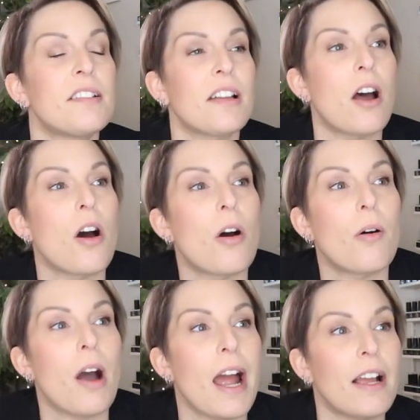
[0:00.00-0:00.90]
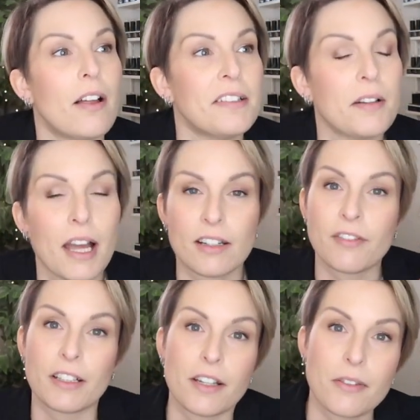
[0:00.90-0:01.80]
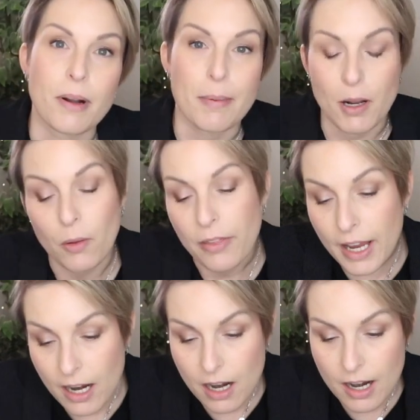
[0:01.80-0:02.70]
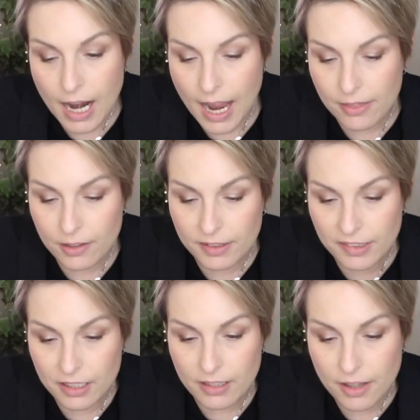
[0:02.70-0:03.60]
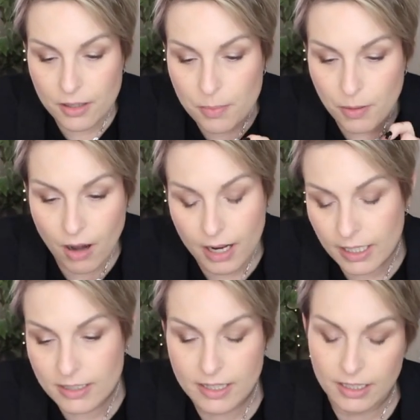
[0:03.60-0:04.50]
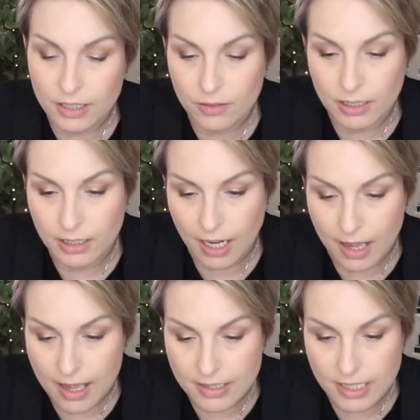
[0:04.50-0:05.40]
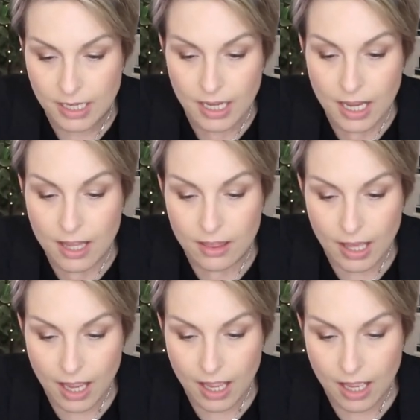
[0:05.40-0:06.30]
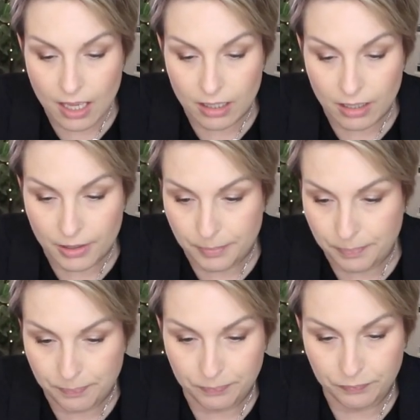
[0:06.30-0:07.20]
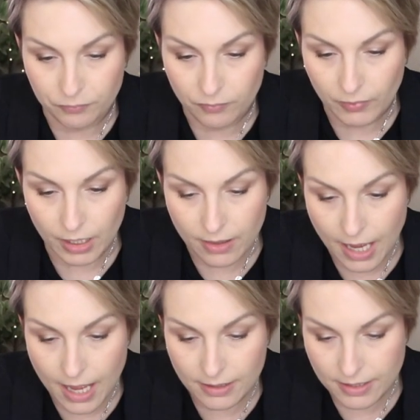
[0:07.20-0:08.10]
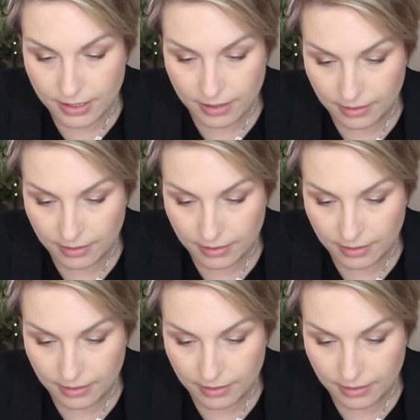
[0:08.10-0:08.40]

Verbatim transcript: So I also kind of fell down the rabbit hole there. And there is another product that you can get that, um, that